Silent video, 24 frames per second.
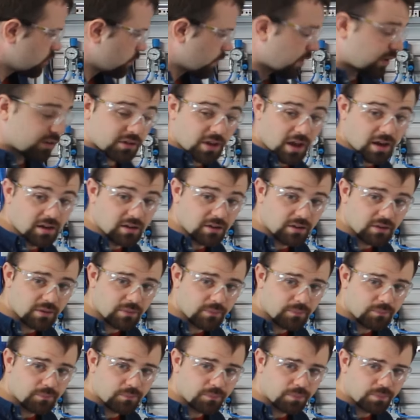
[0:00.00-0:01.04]
to extend.
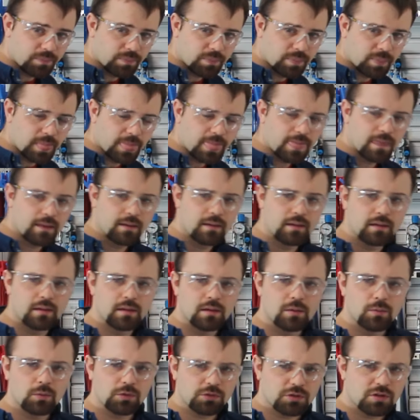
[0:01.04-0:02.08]

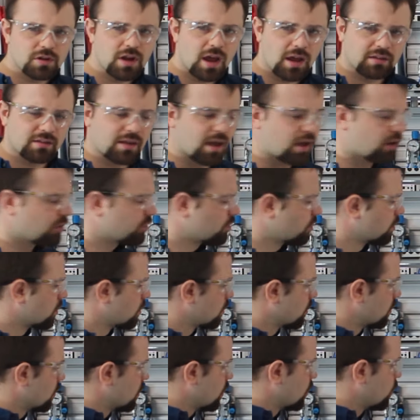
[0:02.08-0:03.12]
What's the next action?
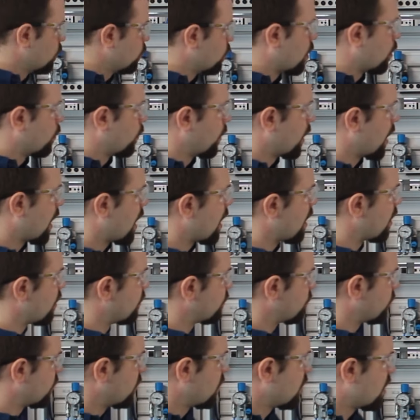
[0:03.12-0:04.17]
Well, we
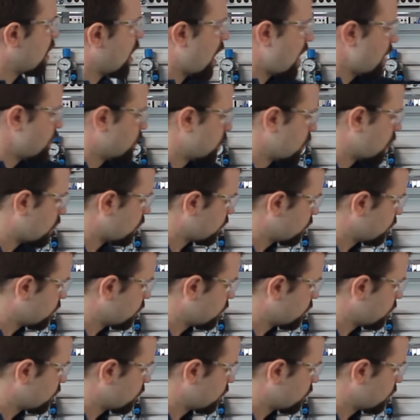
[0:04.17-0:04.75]
have A+,